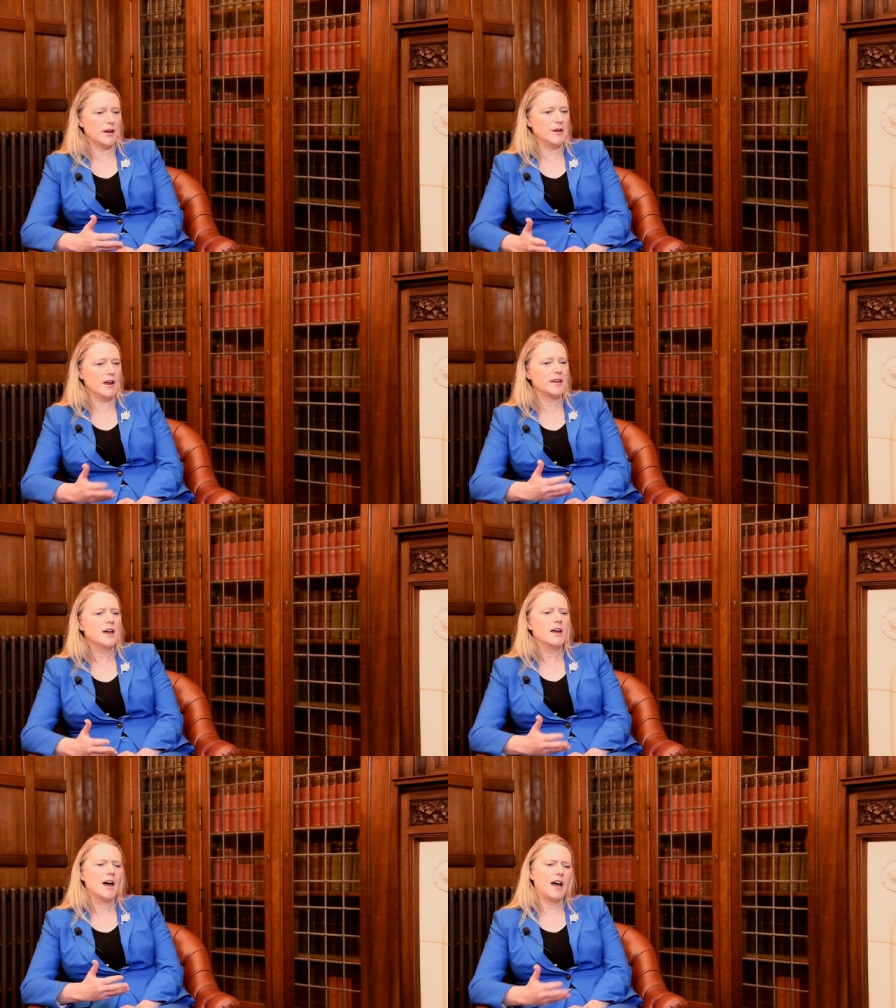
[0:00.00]
I mean, I,
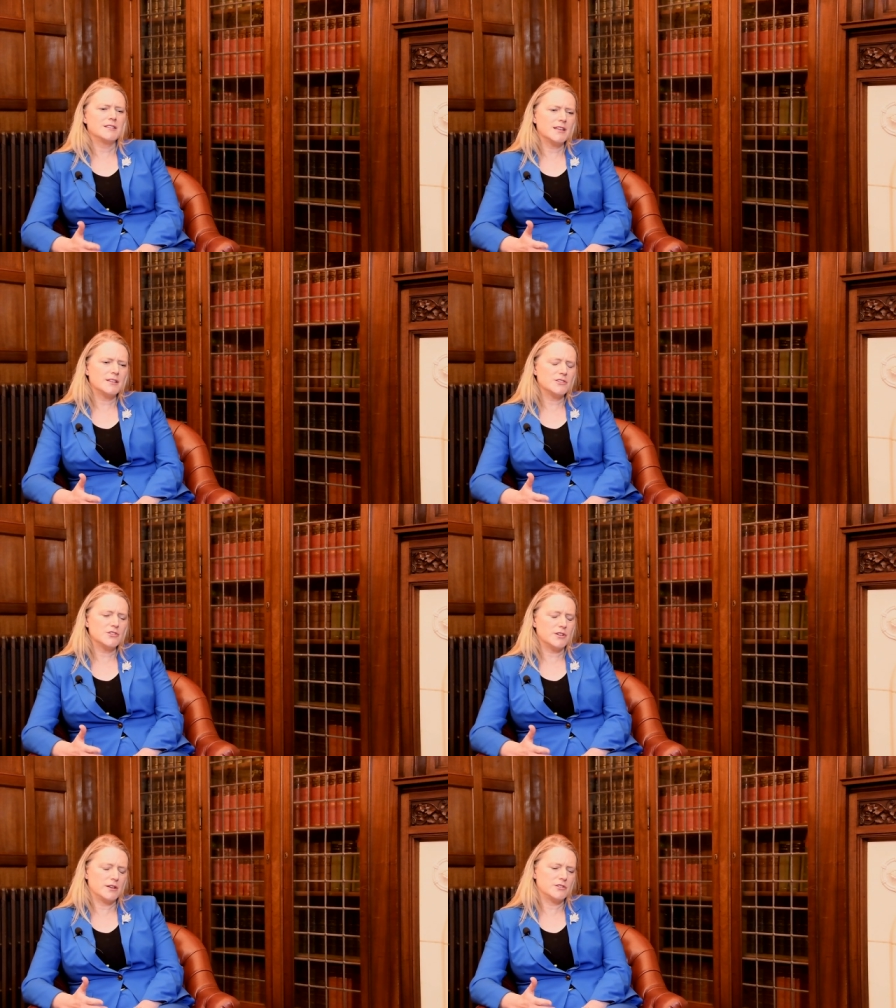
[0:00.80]
I say
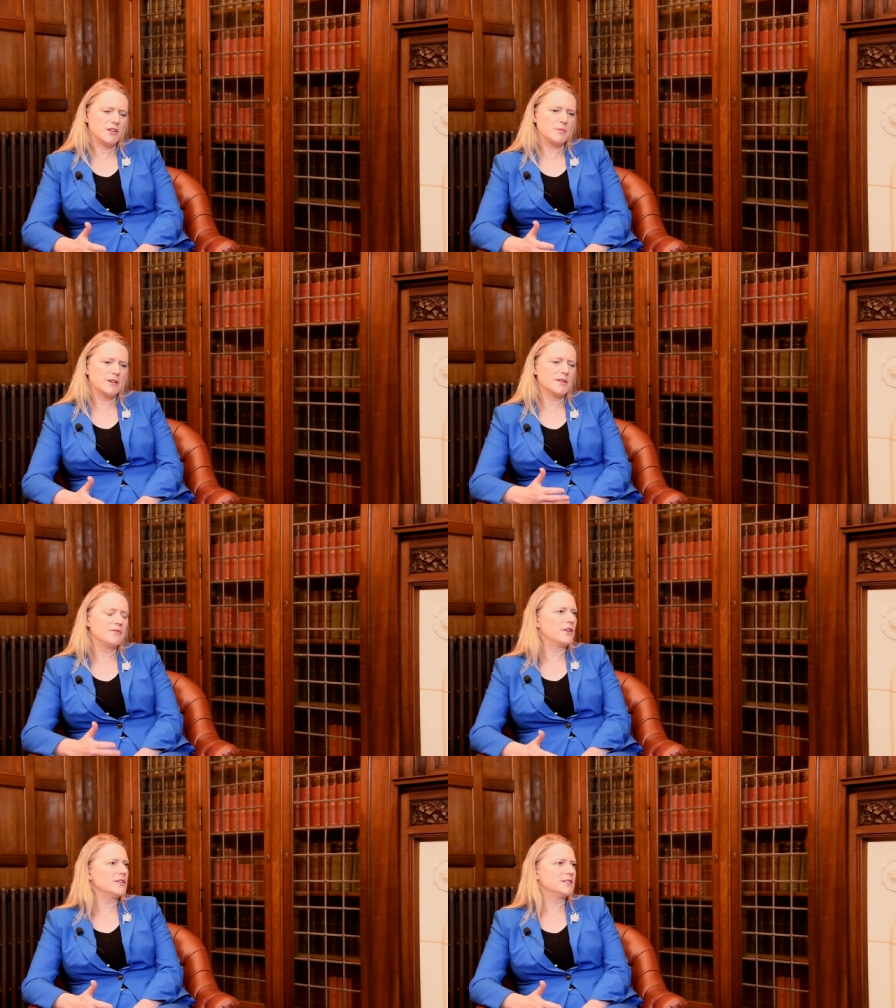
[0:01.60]
this, Jim, because
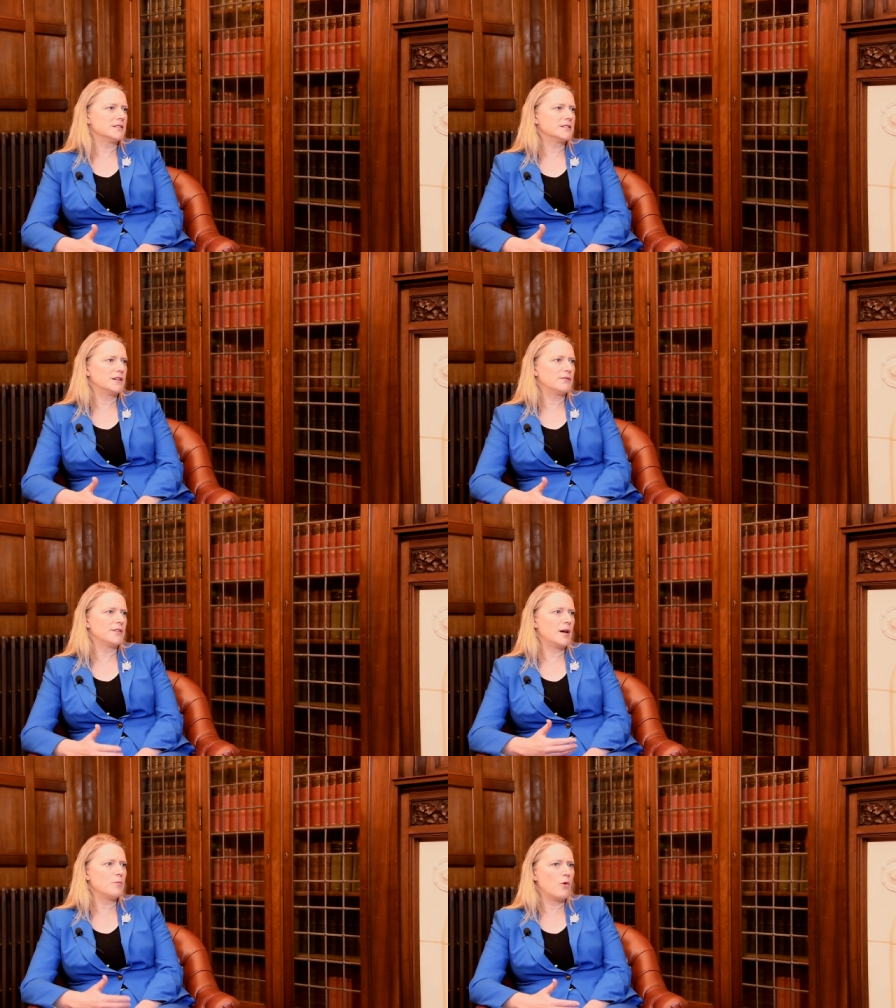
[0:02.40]
I'm very sensitive
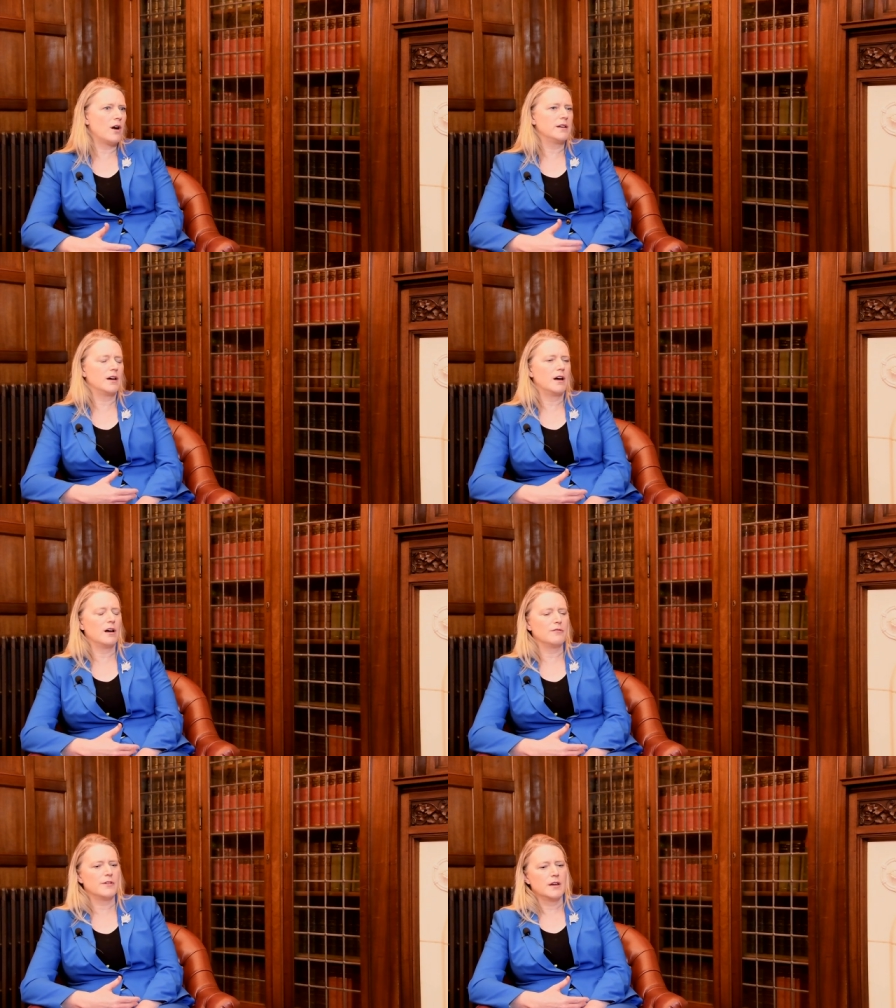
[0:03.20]
that I'm one of